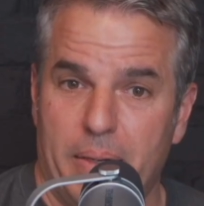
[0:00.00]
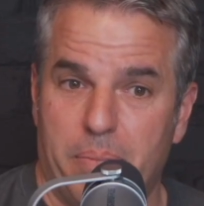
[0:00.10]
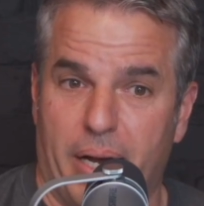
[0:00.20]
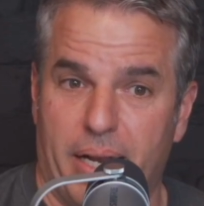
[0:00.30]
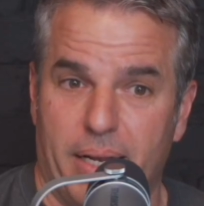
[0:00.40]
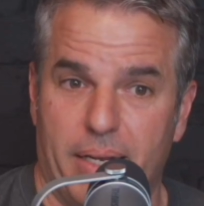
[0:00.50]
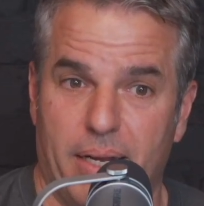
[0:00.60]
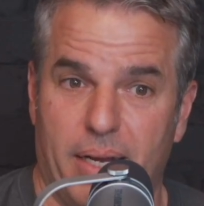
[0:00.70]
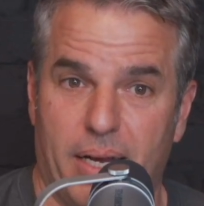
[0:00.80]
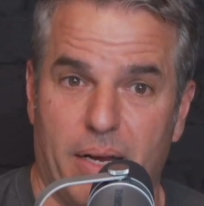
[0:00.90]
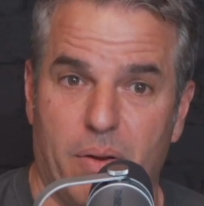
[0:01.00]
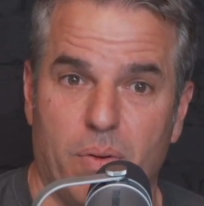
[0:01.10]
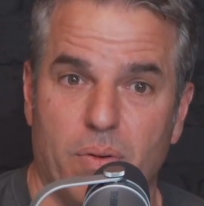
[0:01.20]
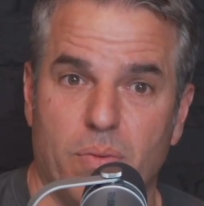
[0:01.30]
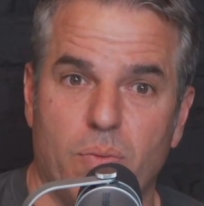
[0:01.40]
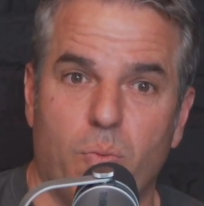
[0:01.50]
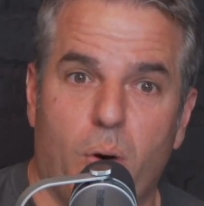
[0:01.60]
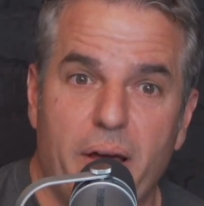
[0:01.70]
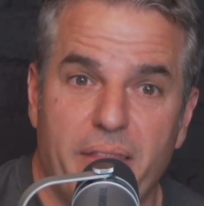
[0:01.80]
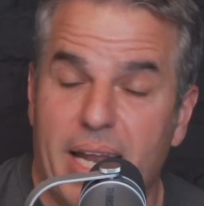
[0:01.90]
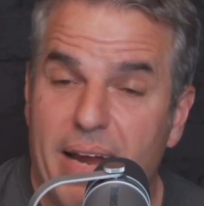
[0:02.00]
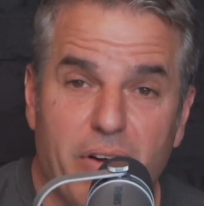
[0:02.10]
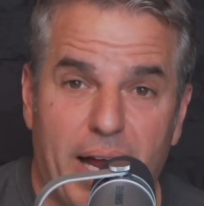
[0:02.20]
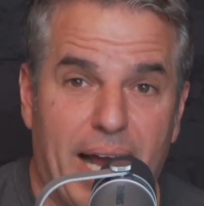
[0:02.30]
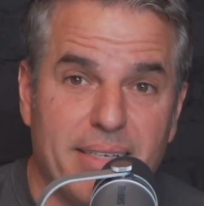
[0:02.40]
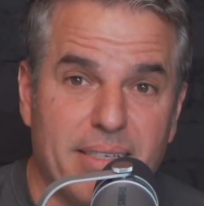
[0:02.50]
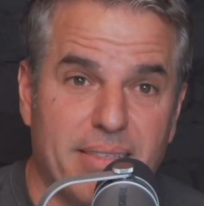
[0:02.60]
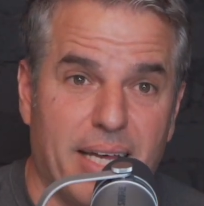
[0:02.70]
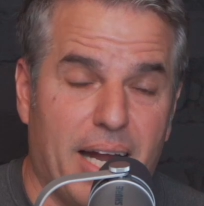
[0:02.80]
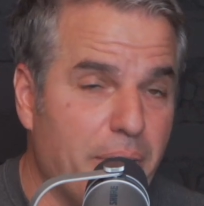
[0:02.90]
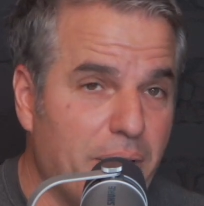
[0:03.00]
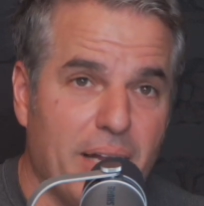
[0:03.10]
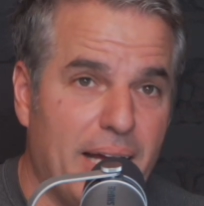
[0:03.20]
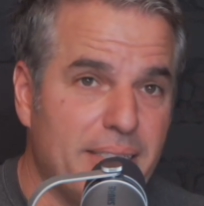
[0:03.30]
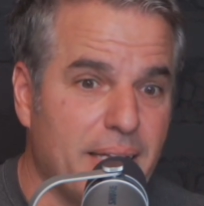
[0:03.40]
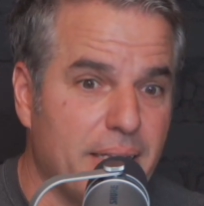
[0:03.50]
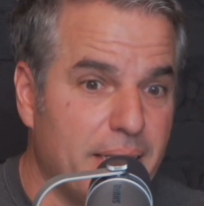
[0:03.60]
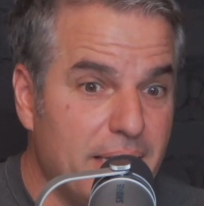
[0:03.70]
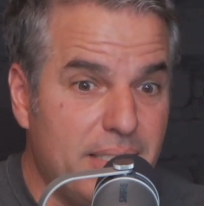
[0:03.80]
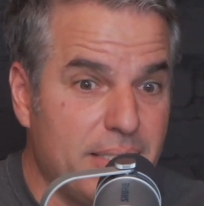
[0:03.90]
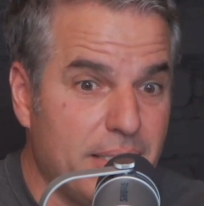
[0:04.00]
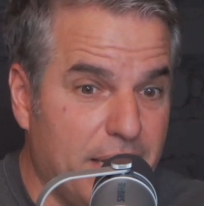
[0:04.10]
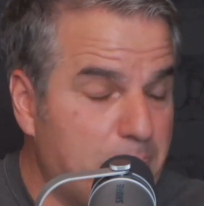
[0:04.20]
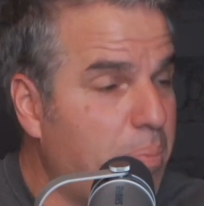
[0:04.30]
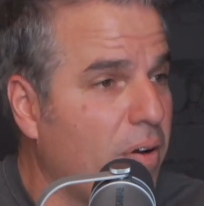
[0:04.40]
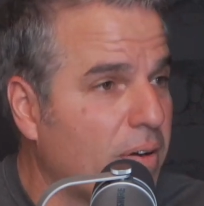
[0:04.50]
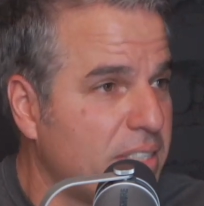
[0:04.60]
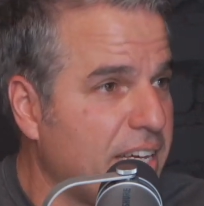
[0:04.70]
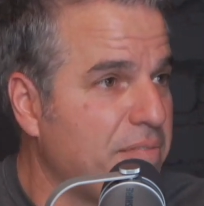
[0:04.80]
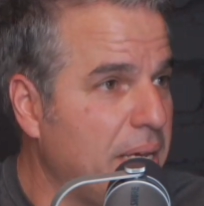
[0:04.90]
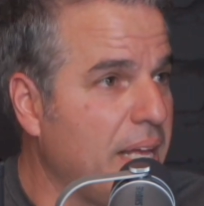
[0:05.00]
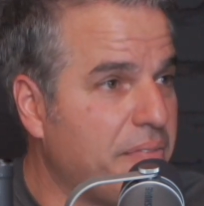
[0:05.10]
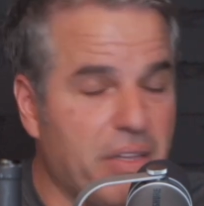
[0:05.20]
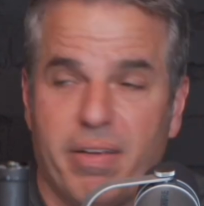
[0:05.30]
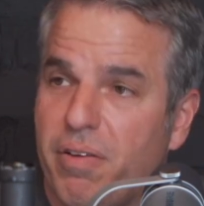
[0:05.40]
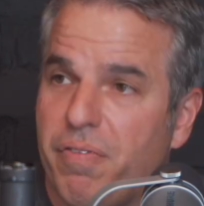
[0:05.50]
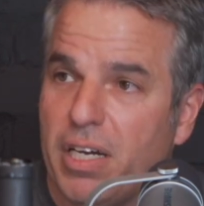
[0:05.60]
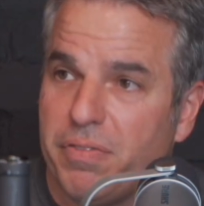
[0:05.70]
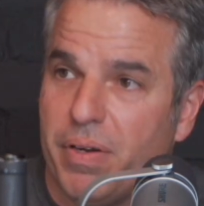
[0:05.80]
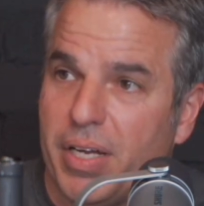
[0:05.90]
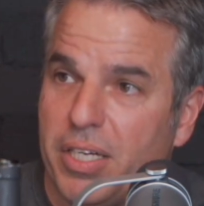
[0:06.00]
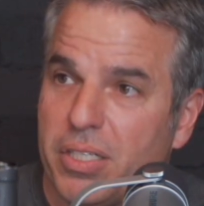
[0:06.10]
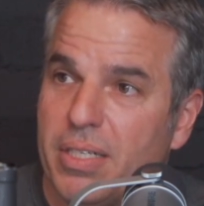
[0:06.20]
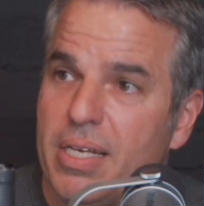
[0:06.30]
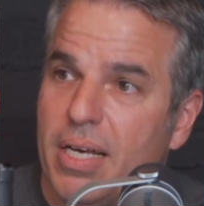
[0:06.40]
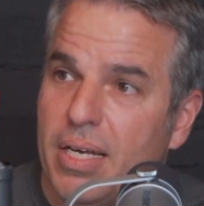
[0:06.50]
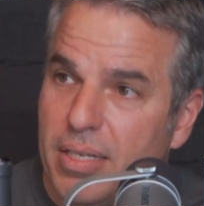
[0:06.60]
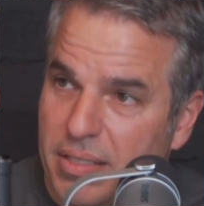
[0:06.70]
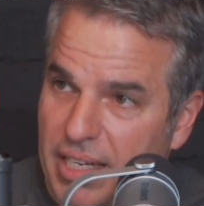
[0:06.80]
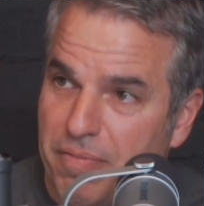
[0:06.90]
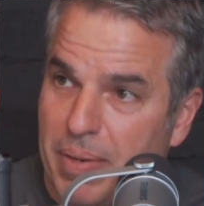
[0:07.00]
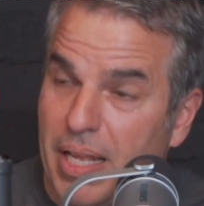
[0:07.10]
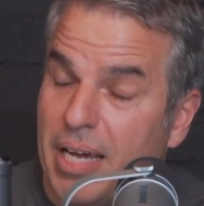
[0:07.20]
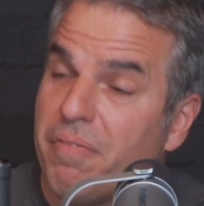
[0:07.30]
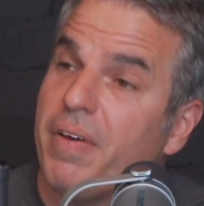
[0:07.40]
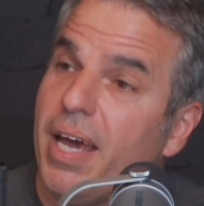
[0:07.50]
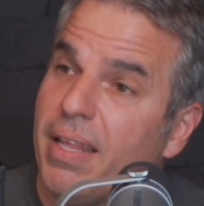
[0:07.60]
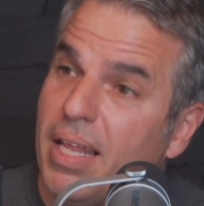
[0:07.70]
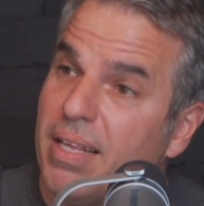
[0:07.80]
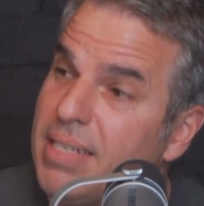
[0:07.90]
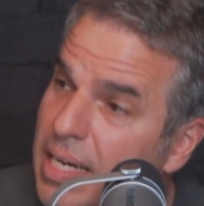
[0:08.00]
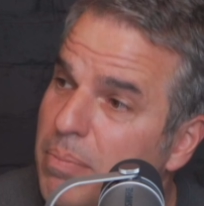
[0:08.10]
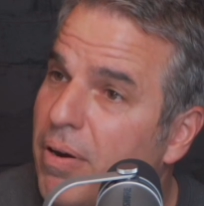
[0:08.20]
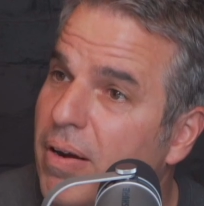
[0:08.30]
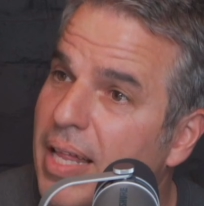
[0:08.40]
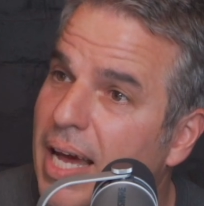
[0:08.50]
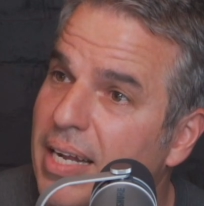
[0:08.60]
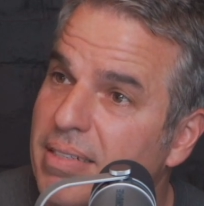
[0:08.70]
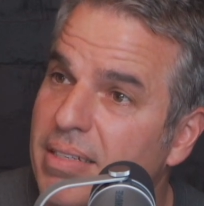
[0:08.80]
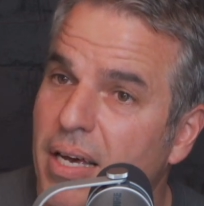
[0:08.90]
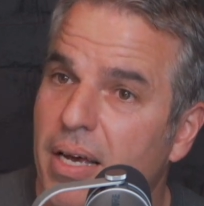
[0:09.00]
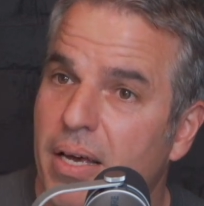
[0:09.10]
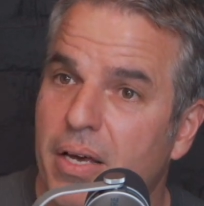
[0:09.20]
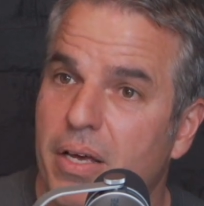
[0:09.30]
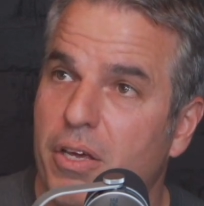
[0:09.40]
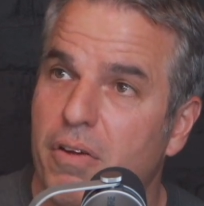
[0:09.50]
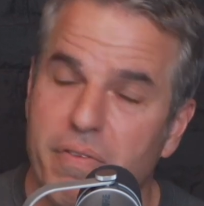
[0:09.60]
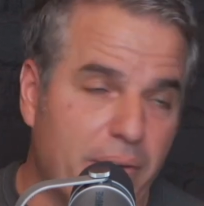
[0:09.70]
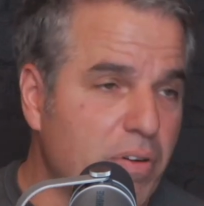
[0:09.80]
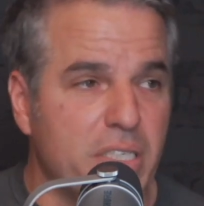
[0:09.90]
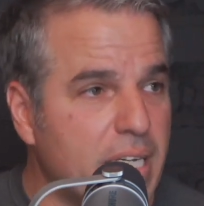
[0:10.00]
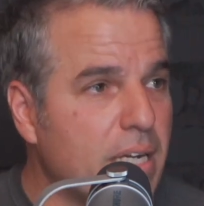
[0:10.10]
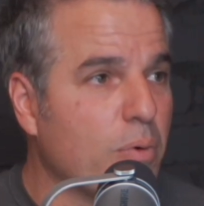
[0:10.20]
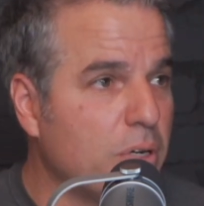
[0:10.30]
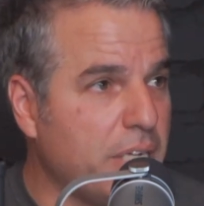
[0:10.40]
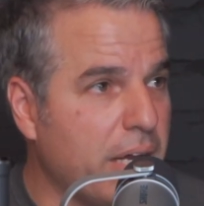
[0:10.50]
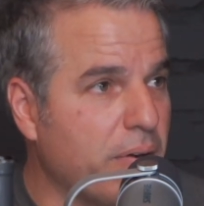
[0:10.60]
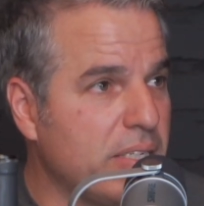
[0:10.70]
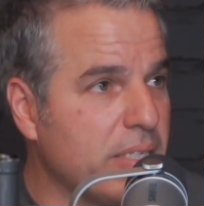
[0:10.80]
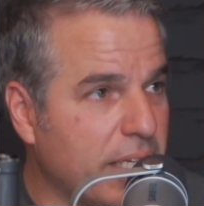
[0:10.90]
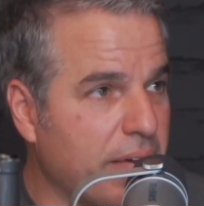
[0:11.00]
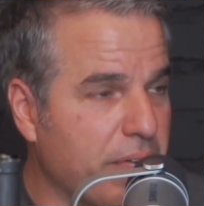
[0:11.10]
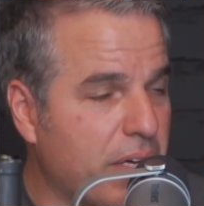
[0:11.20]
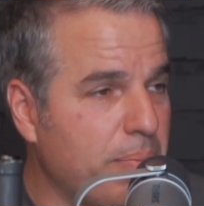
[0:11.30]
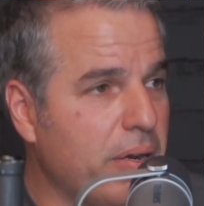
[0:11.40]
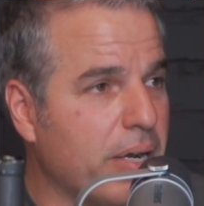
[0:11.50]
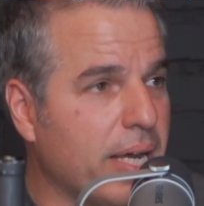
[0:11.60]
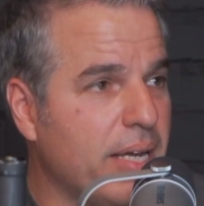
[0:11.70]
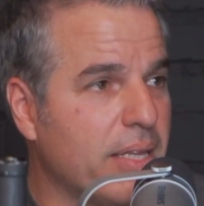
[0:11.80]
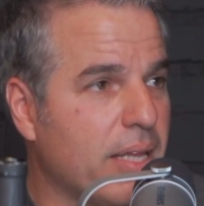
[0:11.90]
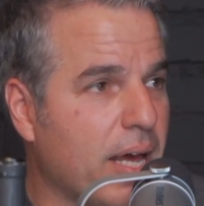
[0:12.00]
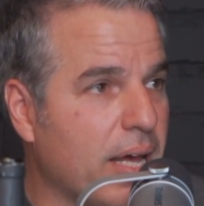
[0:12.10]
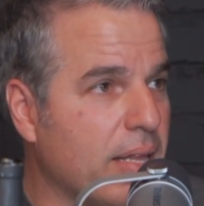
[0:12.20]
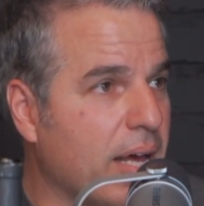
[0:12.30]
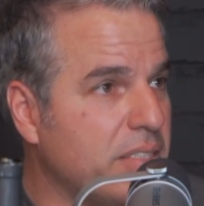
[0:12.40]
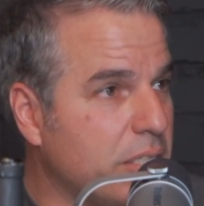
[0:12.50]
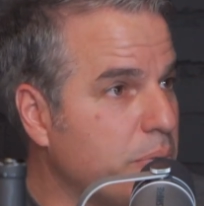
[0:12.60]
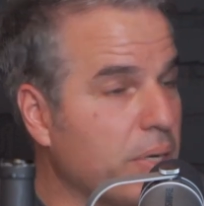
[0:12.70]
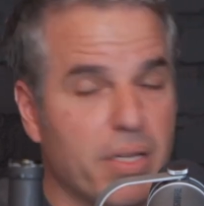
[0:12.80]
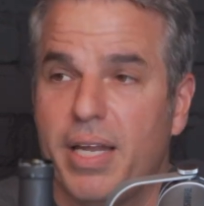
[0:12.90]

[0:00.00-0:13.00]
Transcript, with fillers: but, uh, one that never has is that I realized that this in part saved my life. The Terry Fox Foundation saved my life. And then the second part of that is you've never seen a more generous and giving community as, as, you will in